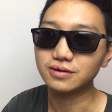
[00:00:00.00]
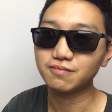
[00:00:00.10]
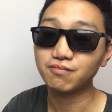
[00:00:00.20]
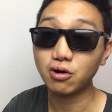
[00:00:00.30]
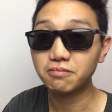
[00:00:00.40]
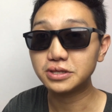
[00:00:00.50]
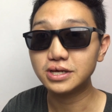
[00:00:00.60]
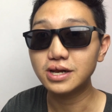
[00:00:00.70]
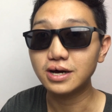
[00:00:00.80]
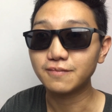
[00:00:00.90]

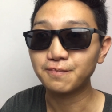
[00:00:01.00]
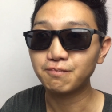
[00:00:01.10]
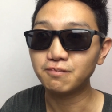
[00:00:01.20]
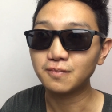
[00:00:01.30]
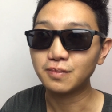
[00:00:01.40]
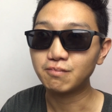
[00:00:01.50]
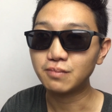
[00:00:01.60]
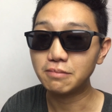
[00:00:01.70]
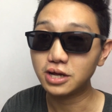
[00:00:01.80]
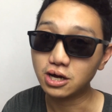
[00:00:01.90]
property lah,
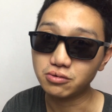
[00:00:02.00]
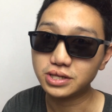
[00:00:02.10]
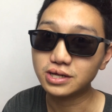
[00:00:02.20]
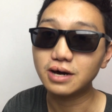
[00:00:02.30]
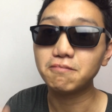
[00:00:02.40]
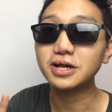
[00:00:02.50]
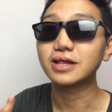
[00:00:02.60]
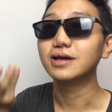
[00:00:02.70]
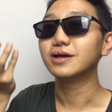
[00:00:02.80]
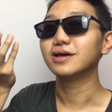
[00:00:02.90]
public housing lah. But
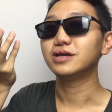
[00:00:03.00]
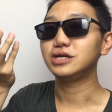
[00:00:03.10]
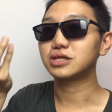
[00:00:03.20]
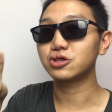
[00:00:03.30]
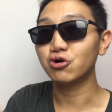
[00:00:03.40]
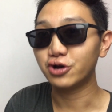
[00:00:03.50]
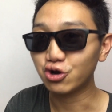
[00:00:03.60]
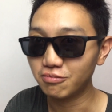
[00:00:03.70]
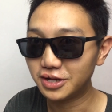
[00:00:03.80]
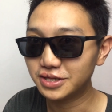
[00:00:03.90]
it's not
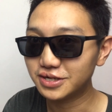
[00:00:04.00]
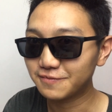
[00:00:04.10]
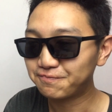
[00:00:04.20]
recommended.